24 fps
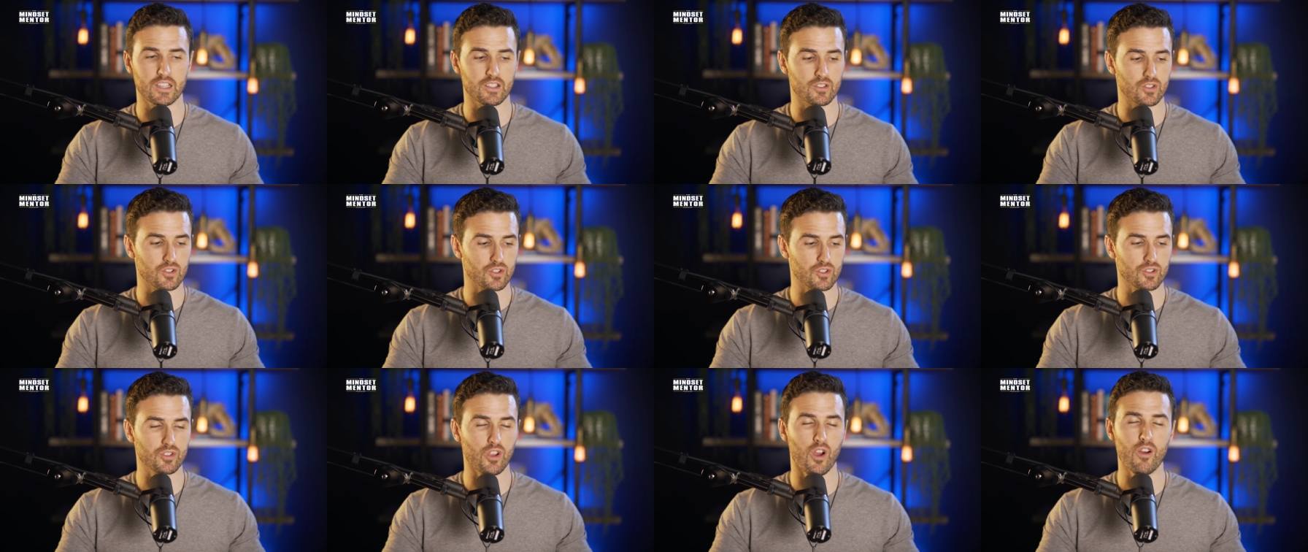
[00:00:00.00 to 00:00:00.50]

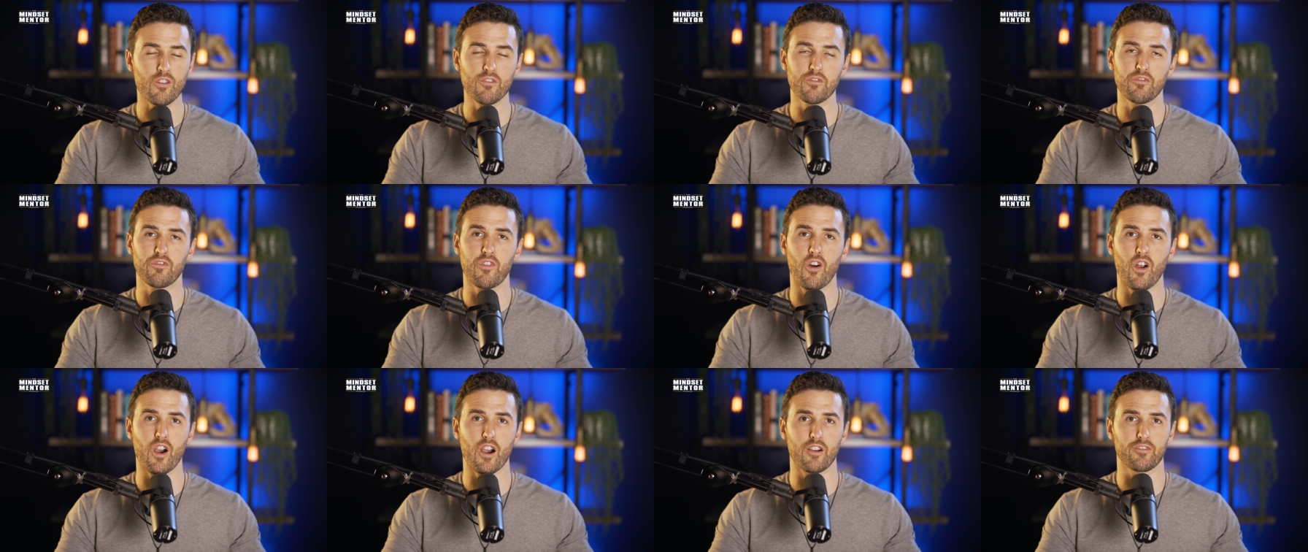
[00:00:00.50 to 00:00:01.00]
it's so
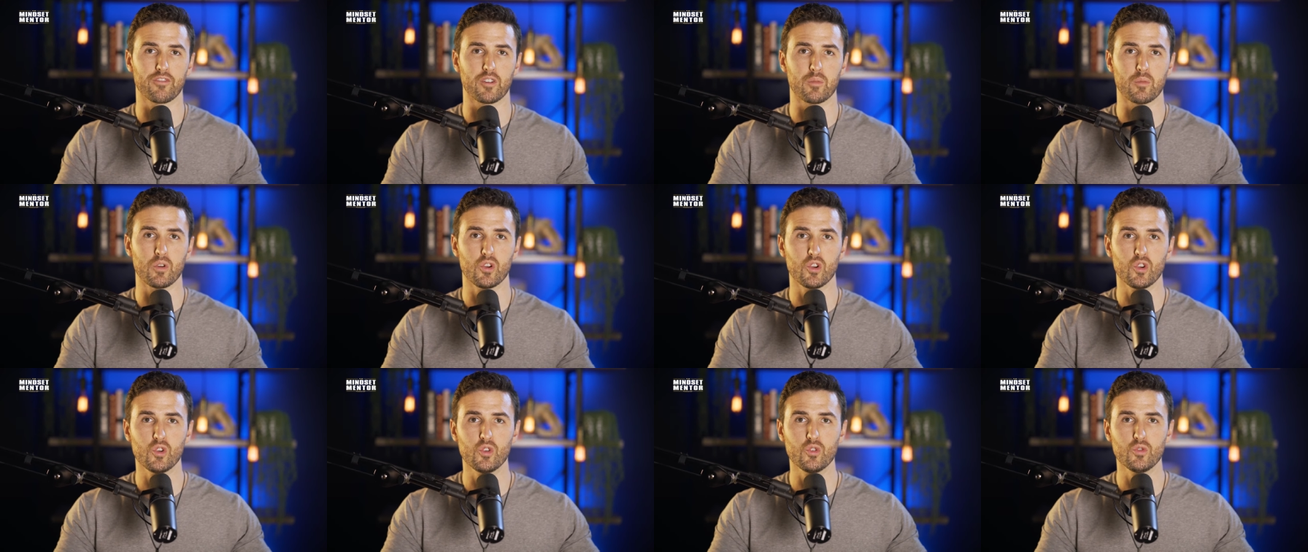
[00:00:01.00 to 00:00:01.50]
far from
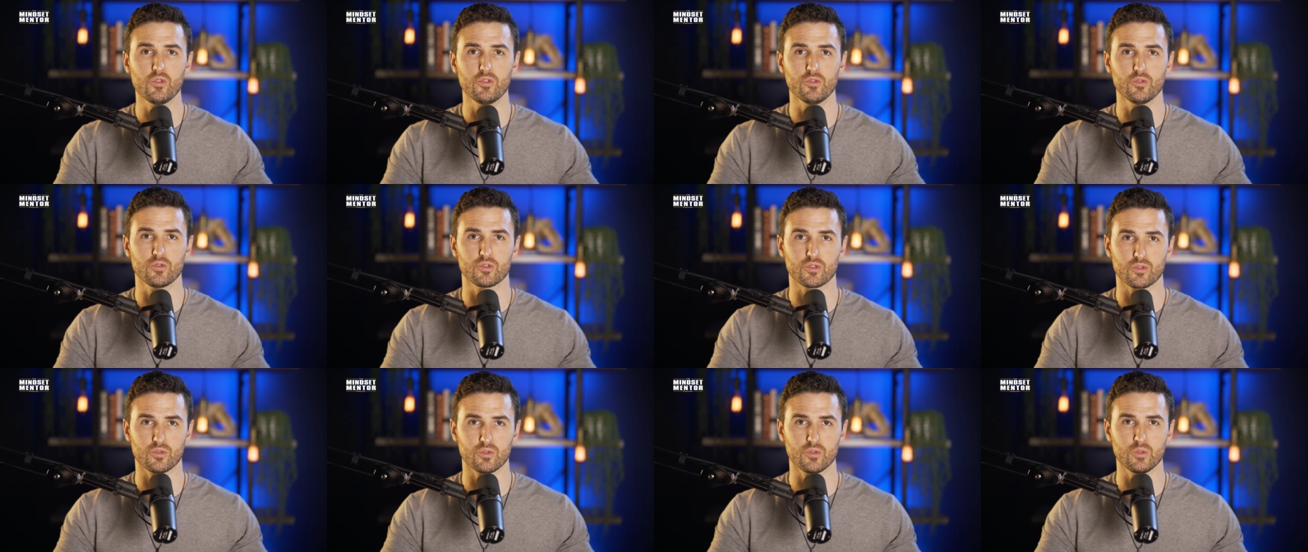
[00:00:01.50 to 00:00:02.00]
who
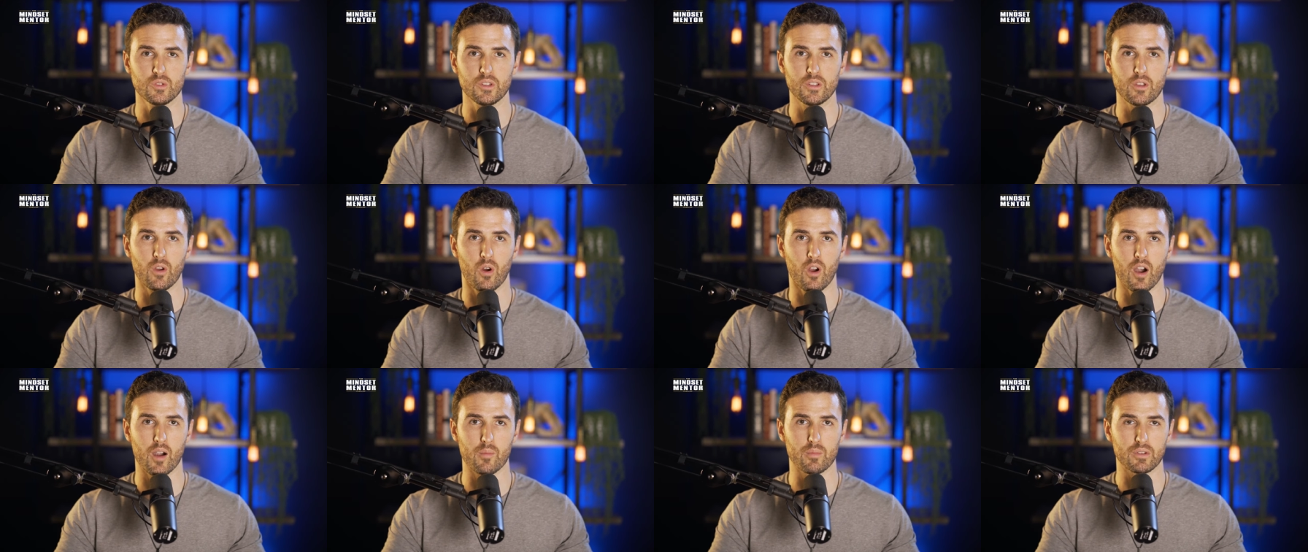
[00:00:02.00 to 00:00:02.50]
you
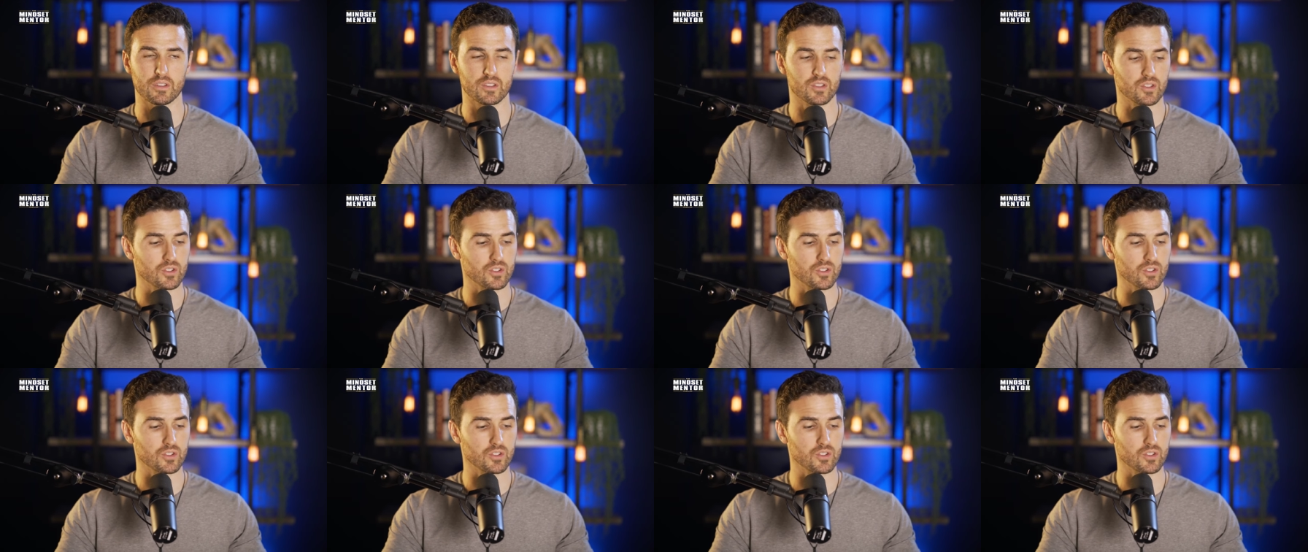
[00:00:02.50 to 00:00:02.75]
truly are, but